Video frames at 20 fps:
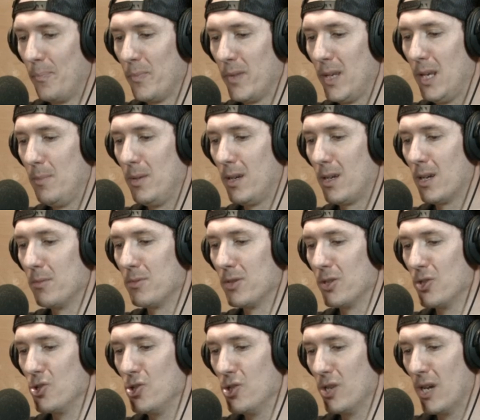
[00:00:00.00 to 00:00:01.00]
he becomes a
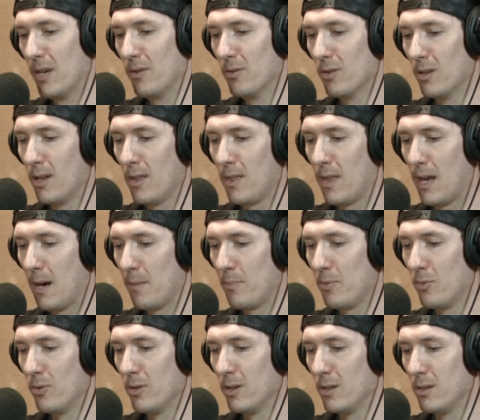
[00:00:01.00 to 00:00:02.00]
general at that
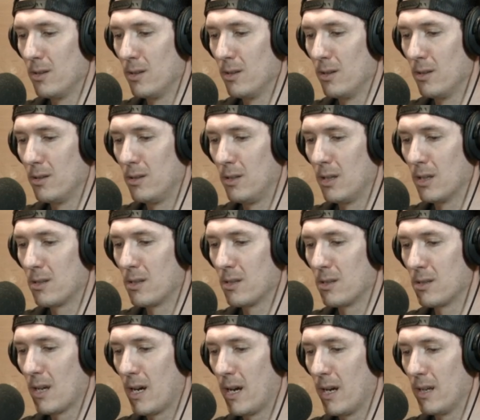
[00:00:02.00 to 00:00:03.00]
point, dude. Gets
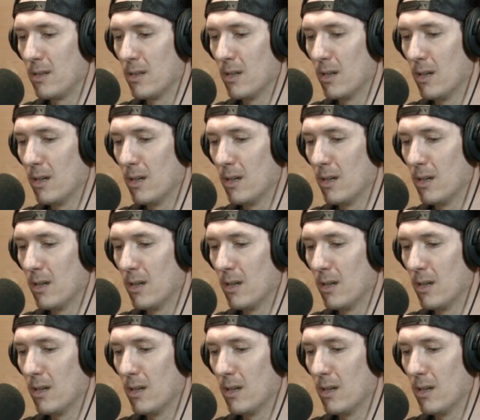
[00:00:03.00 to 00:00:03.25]
assigned,